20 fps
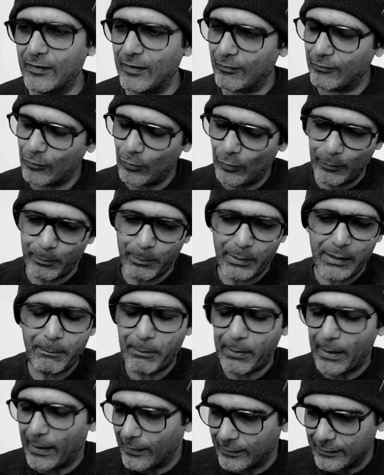There's going to be
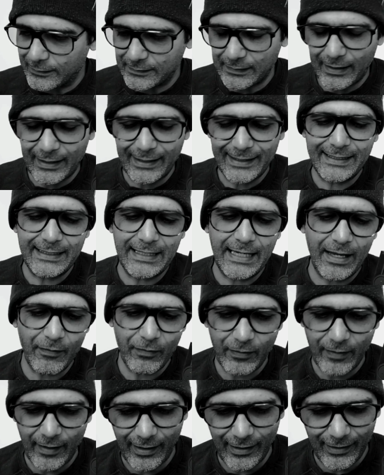bugs. I
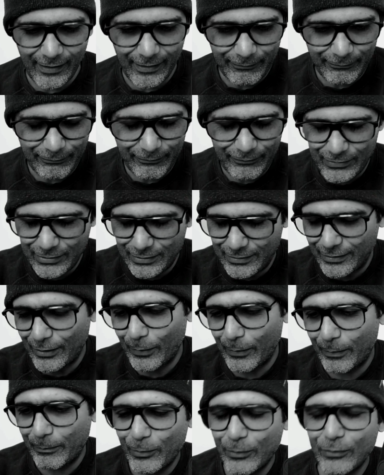get that.
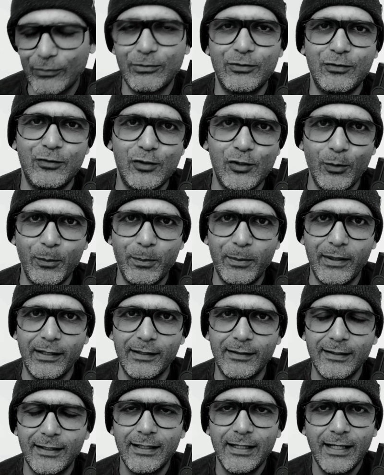I'm not
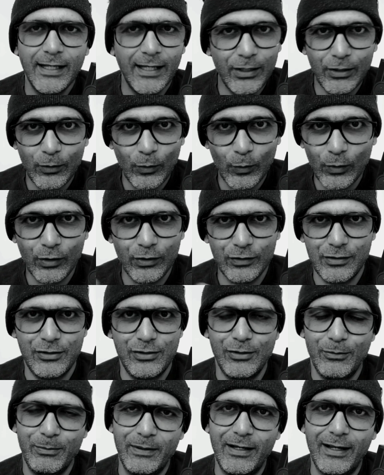stupid, and you're not
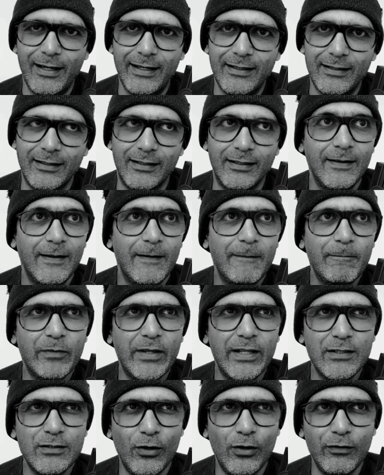stupid either.
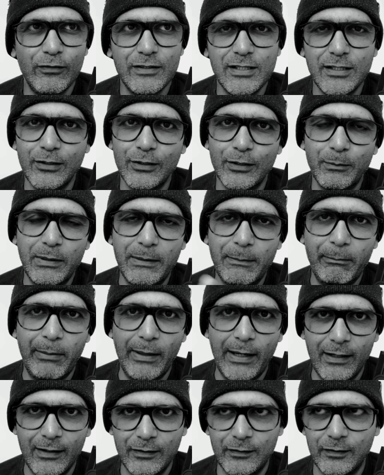There's obviously going to be
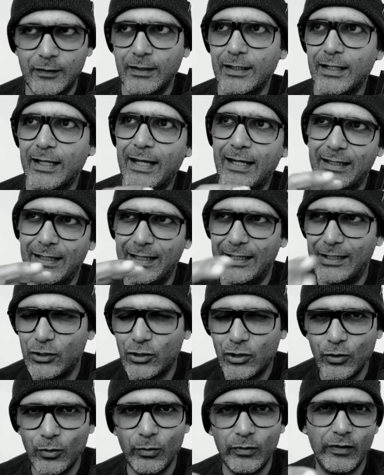bugs and
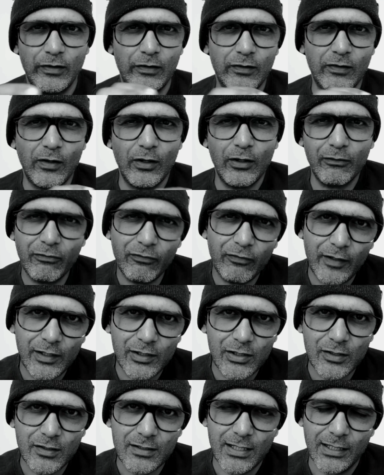issues and certain
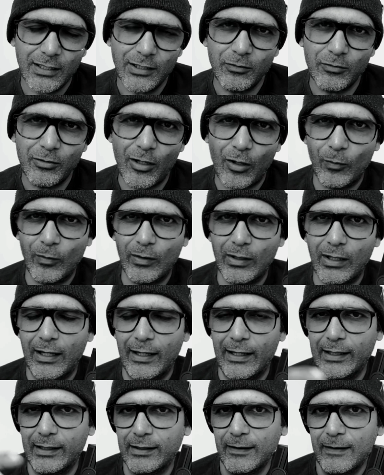features that you don't
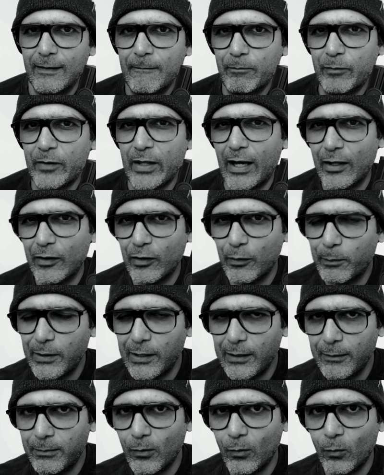like that other
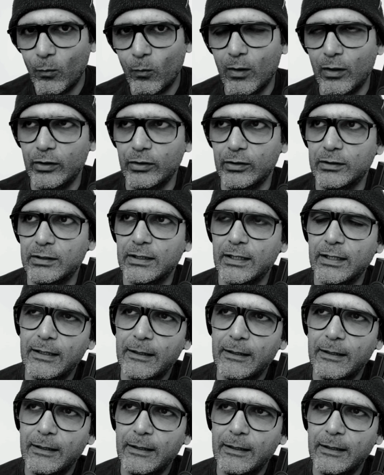people want.